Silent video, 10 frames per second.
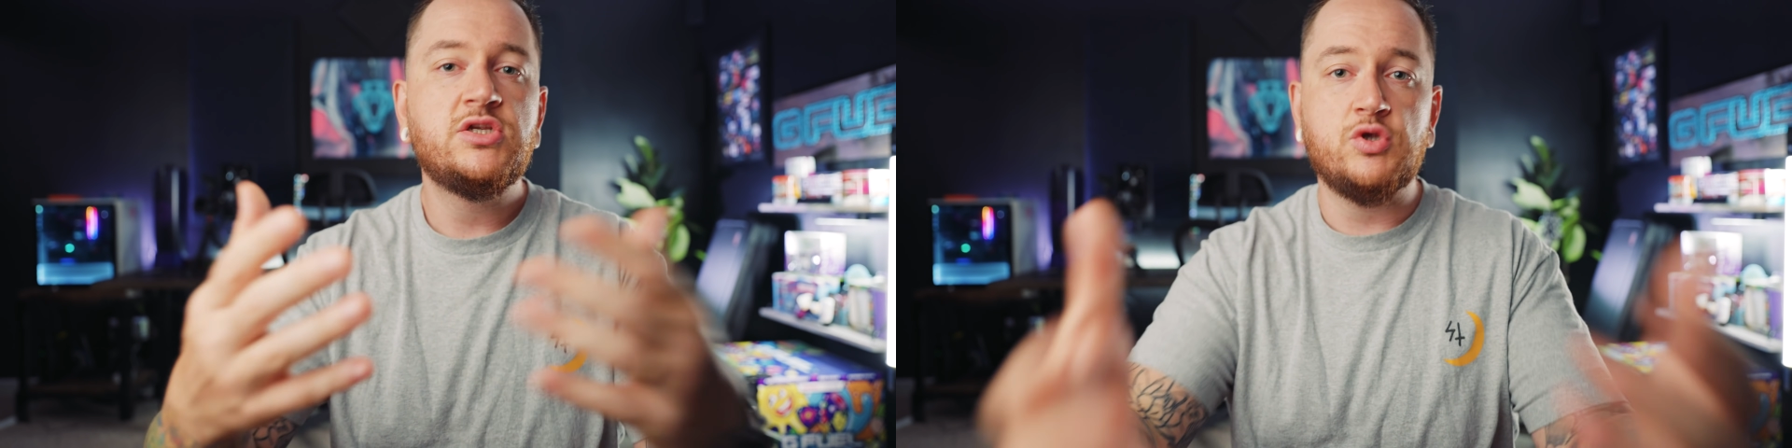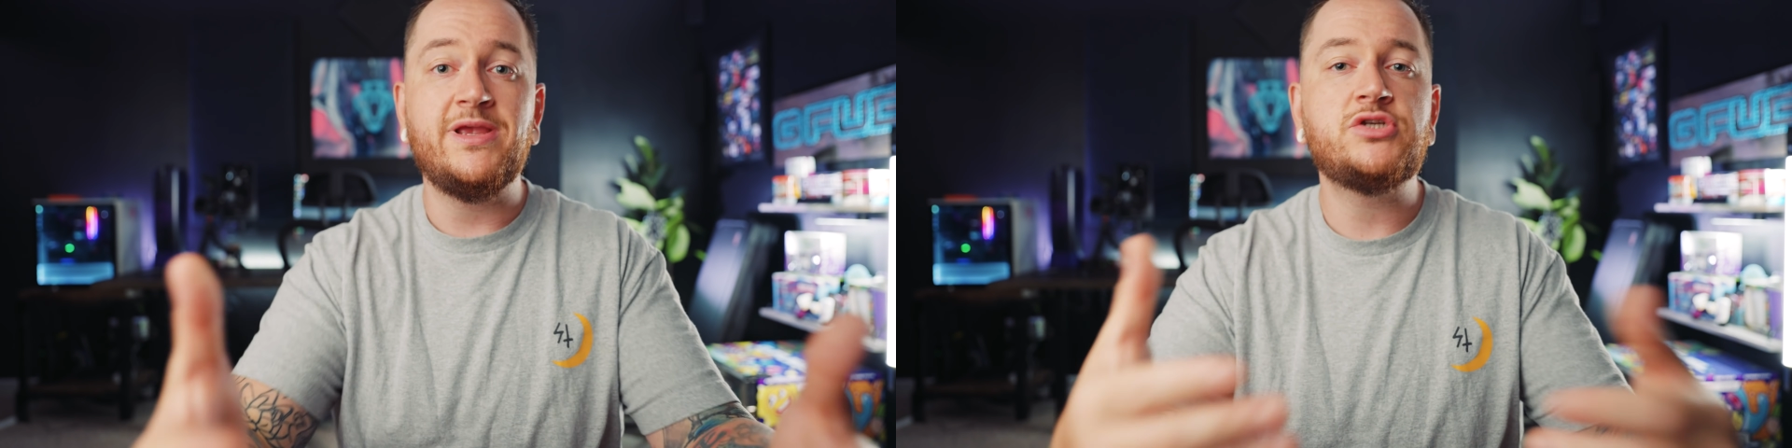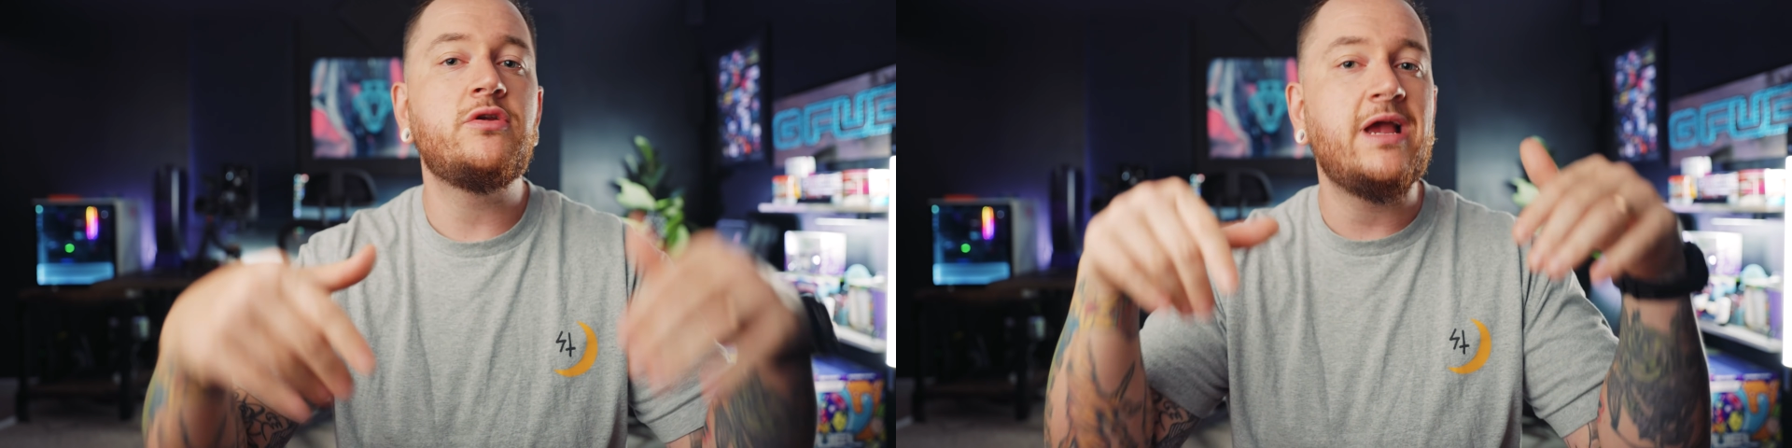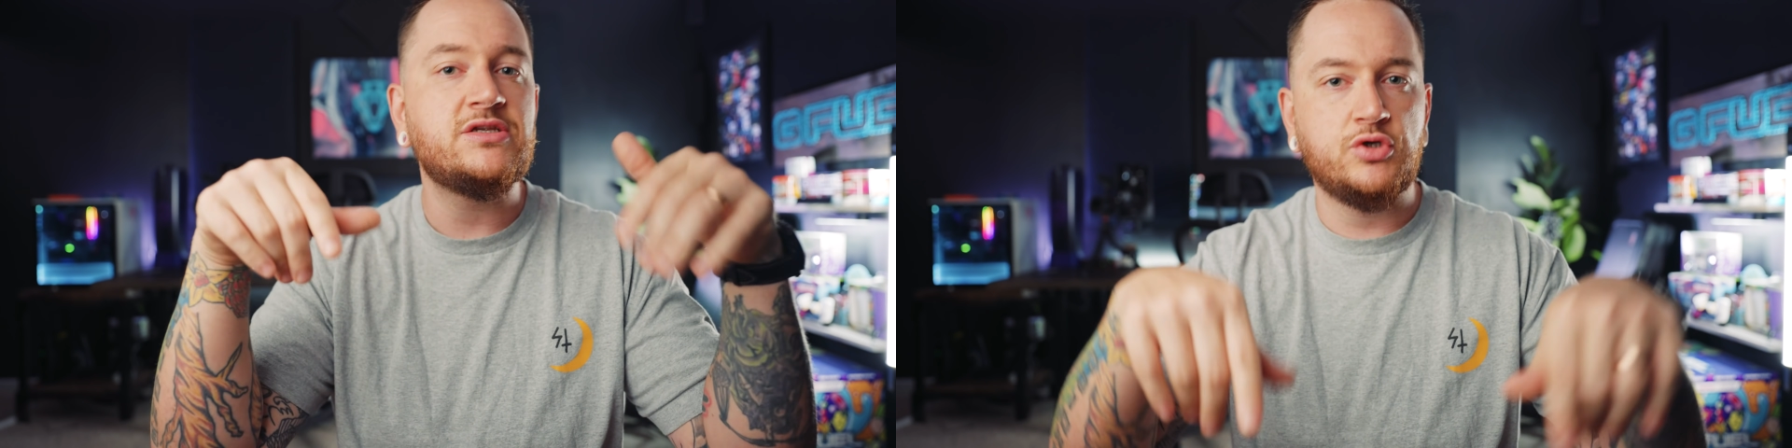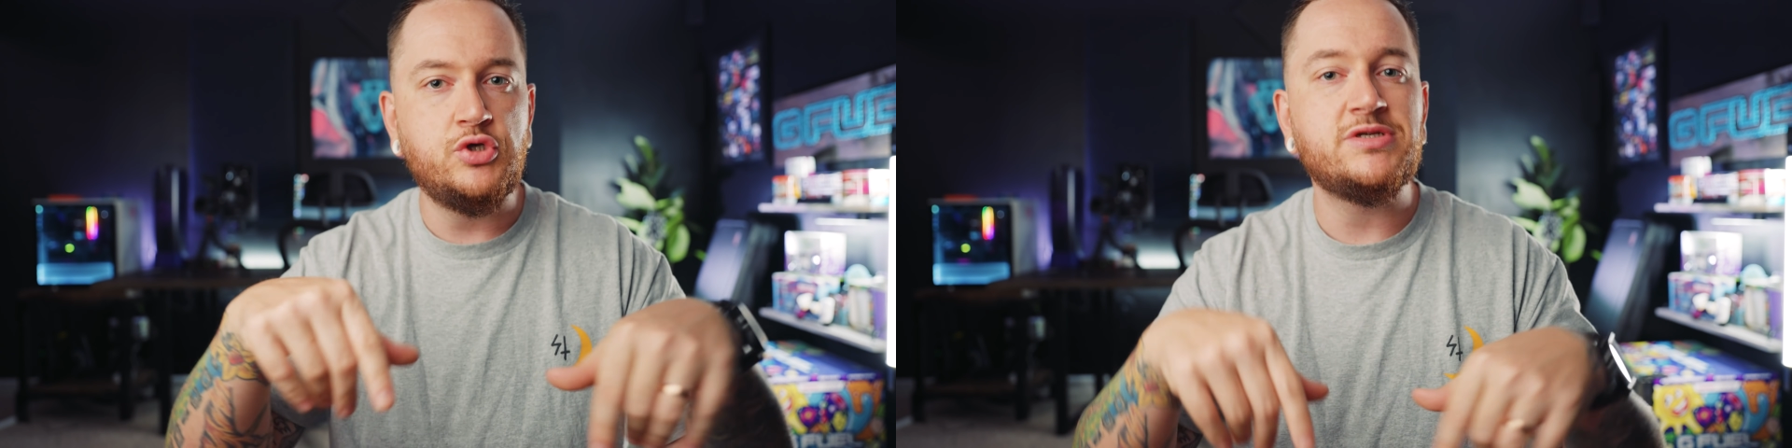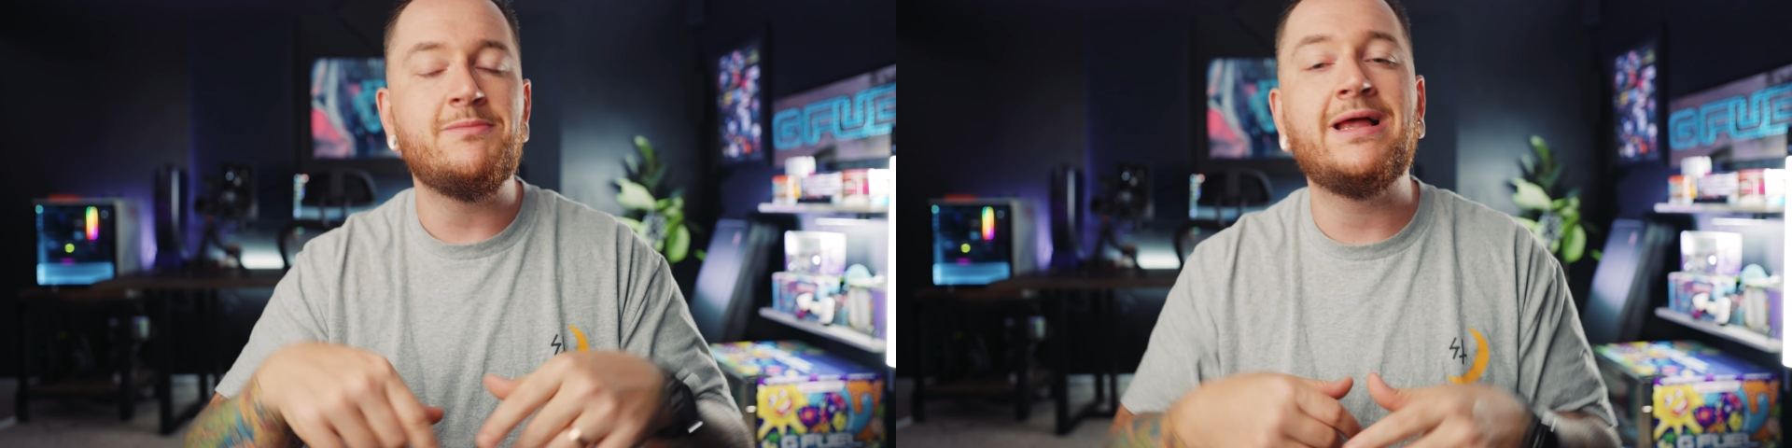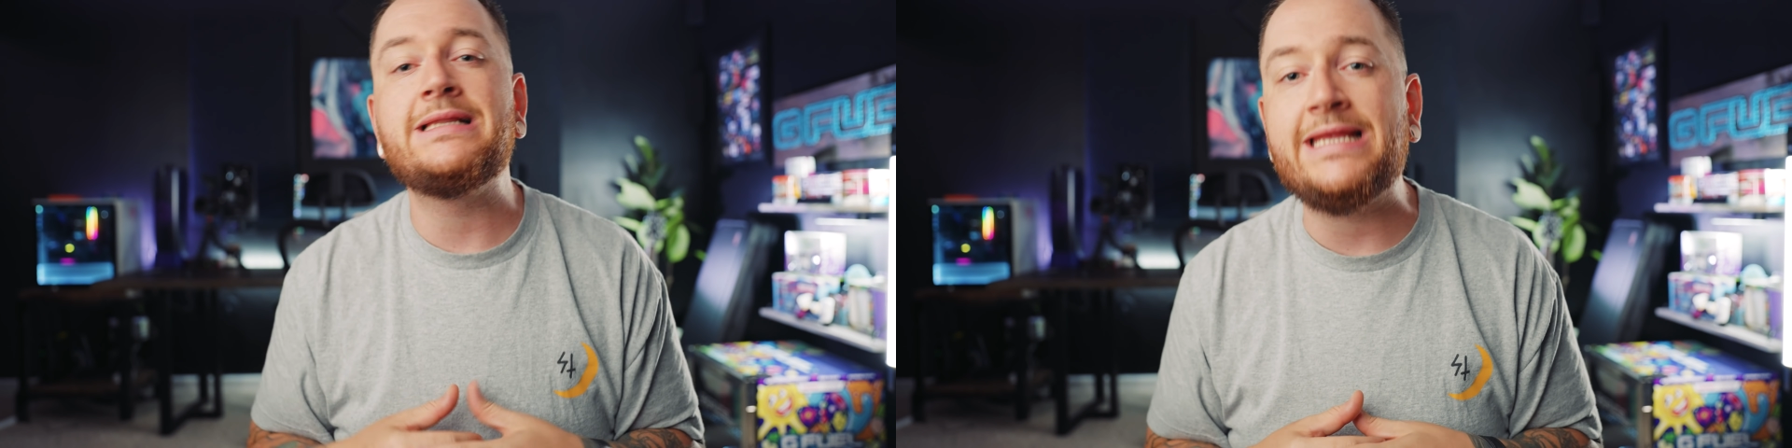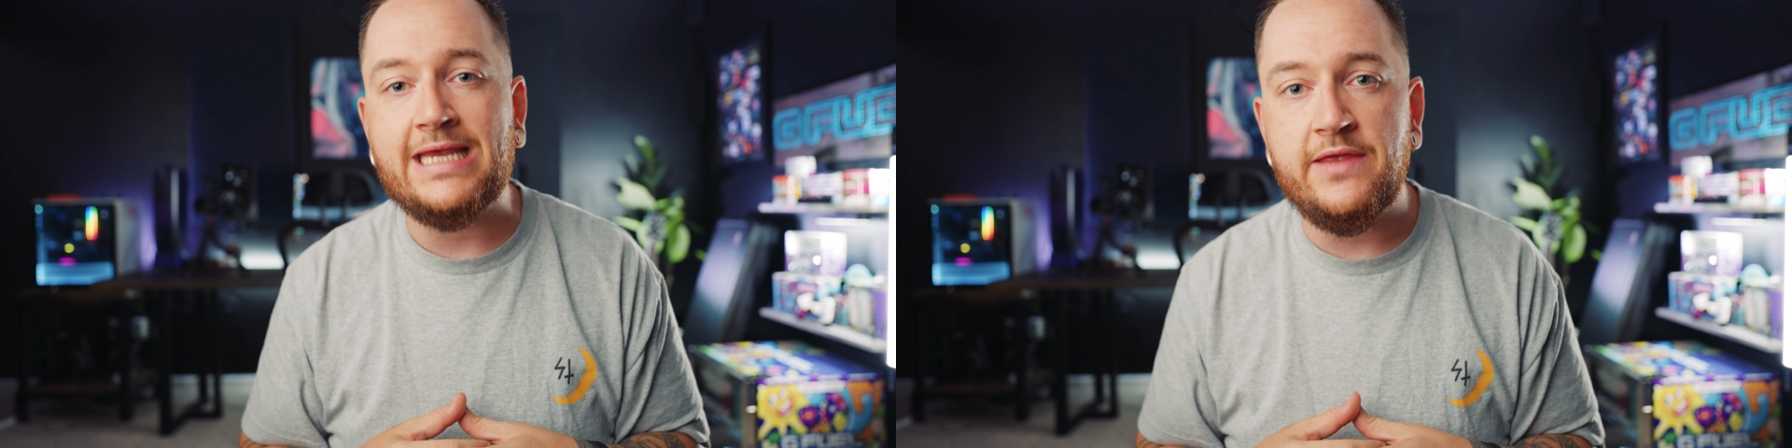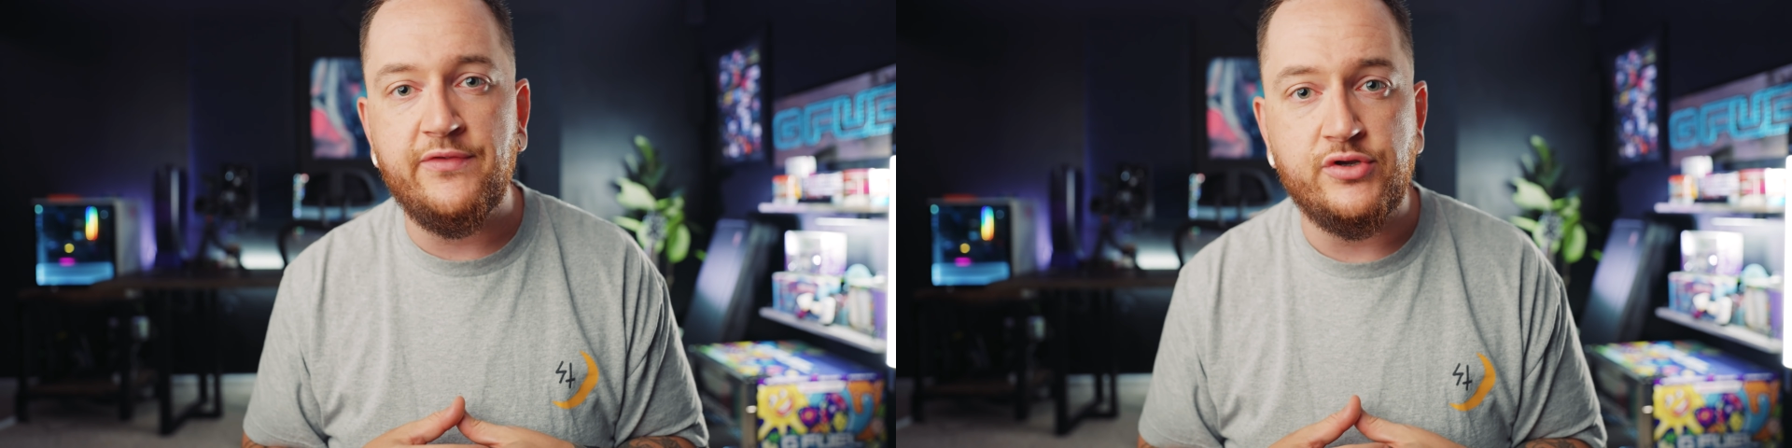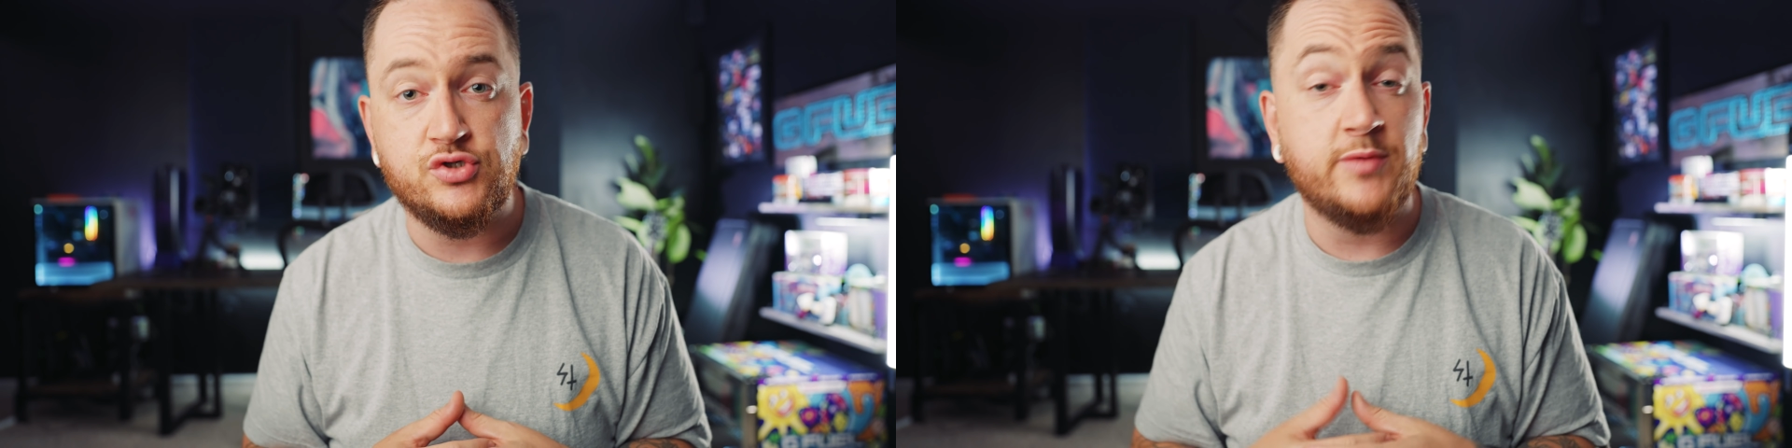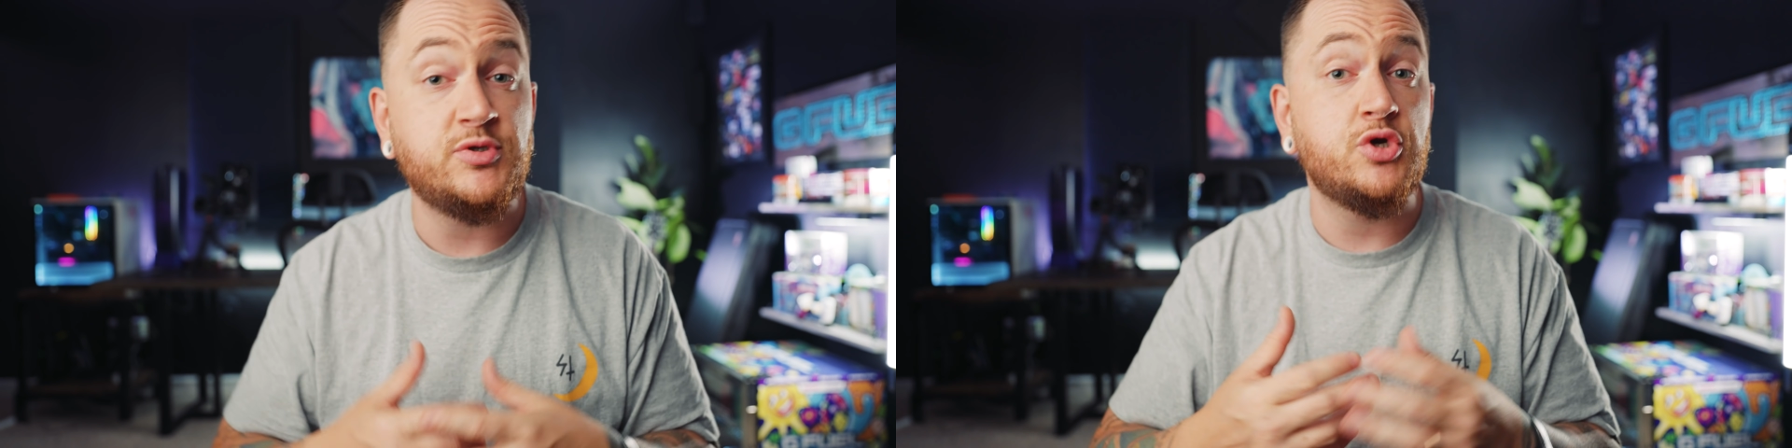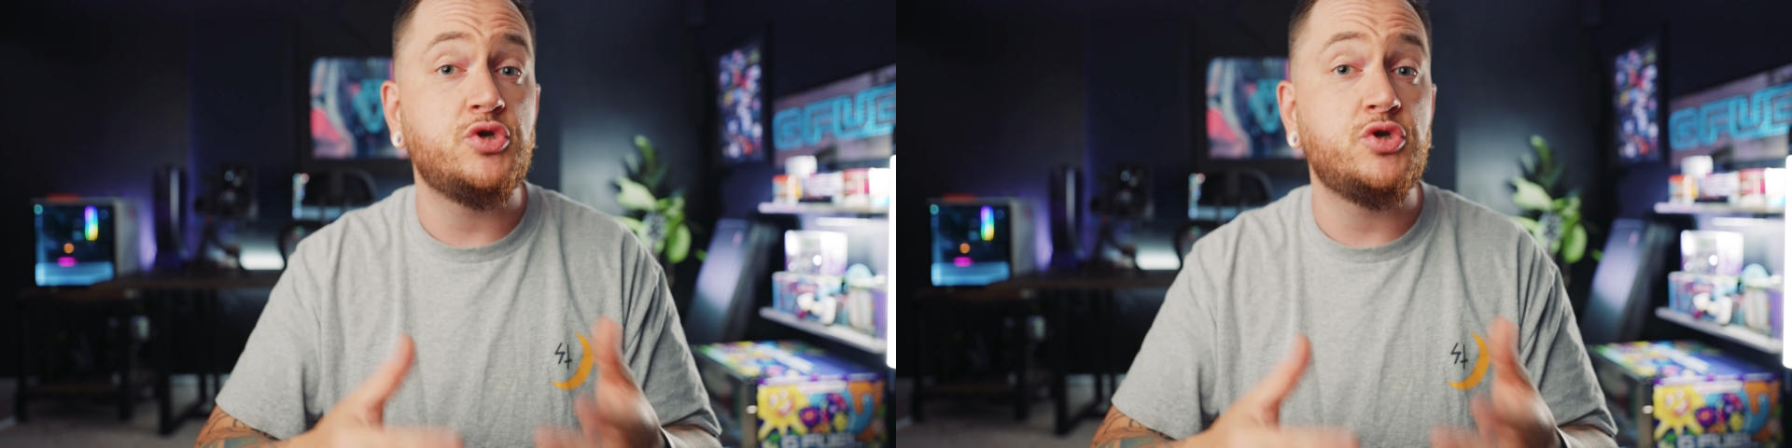so make sure you guys are using my link in the description